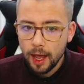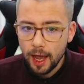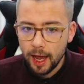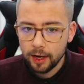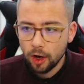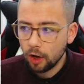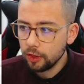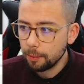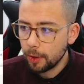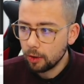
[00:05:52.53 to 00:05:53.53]
and
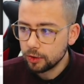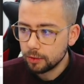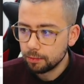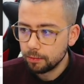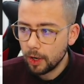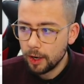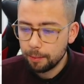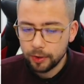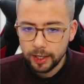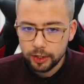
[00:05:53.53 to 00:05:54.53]
on the polls and
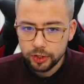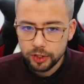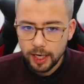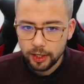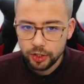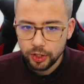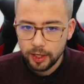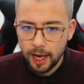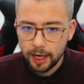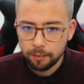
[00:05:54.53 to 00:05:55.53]
predictions
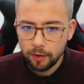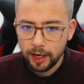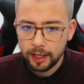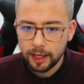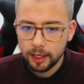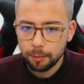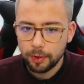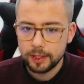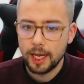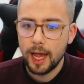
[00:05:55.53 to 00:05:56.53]
section, I can right click and
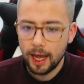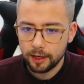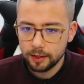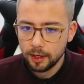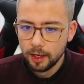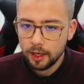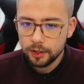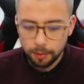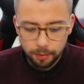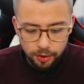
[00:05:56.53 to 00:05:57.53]
press add.
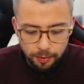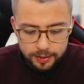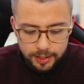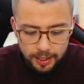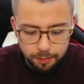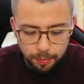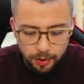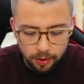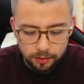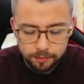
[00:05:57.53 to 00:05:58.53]
So I'm going to do a test
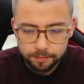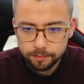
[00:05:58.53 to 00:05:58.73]
poll,